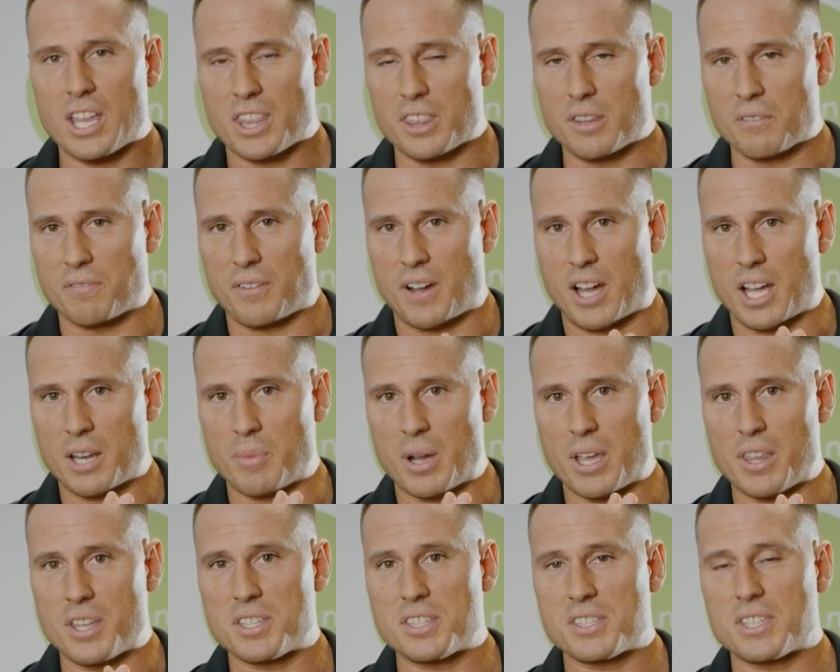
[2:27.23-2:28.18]
defined by
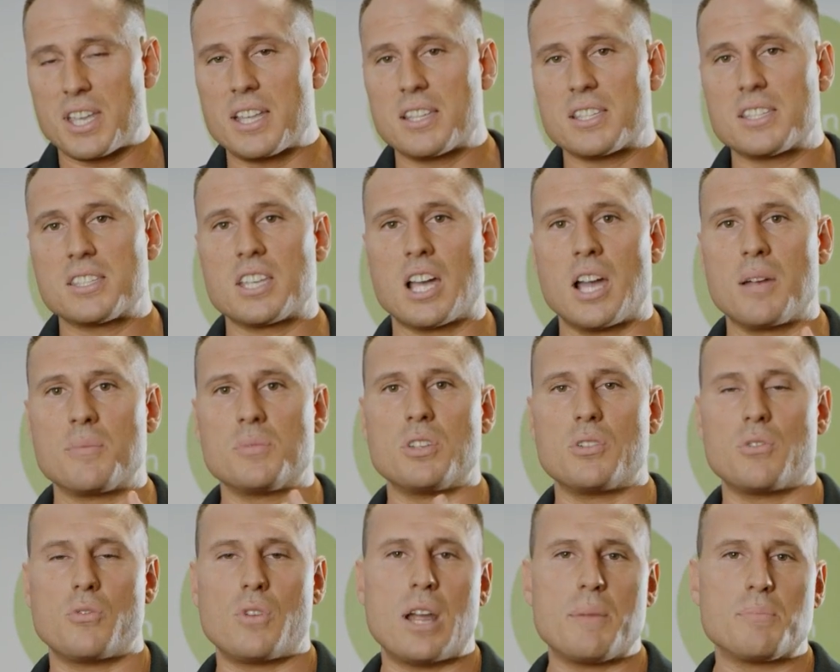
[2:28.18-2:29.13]
the sets times
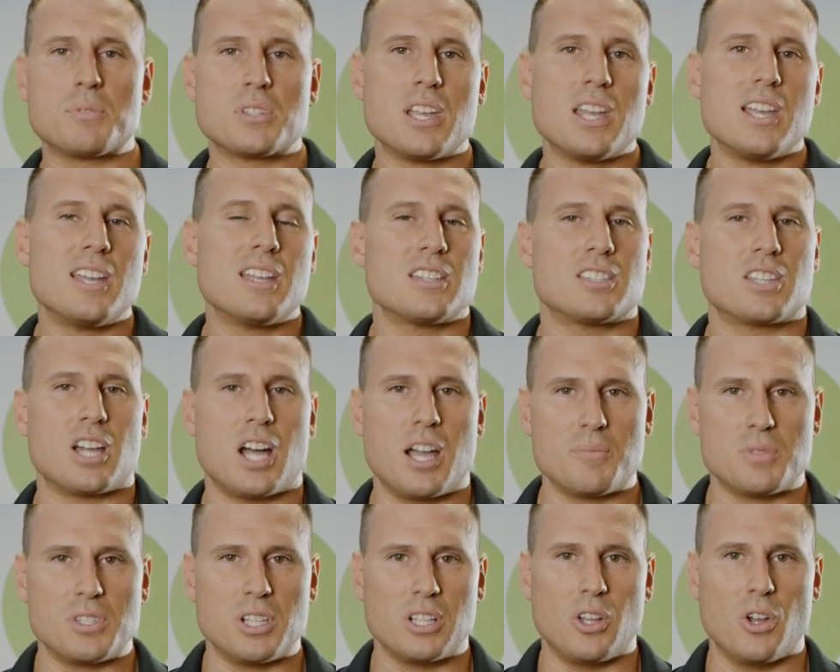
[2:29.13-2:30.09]
the reps
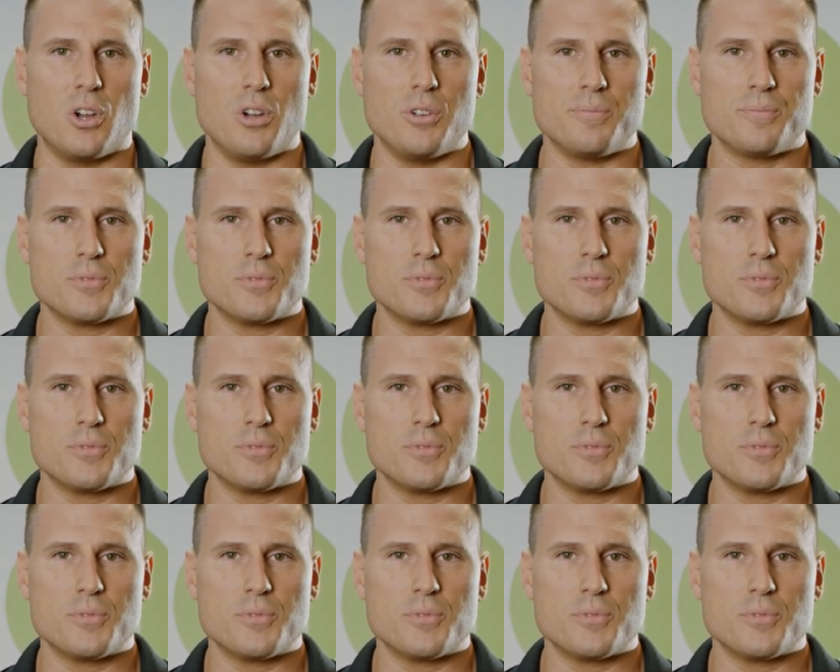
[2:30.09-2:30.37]
times the load.